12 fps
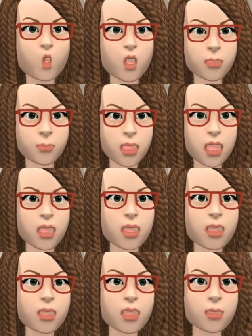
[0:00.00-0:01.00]
EBT
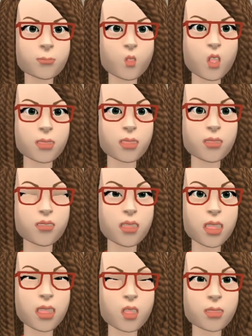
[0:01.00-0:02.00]
is an important
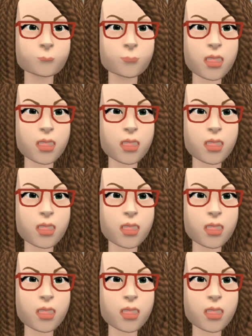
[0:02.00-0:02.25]
figure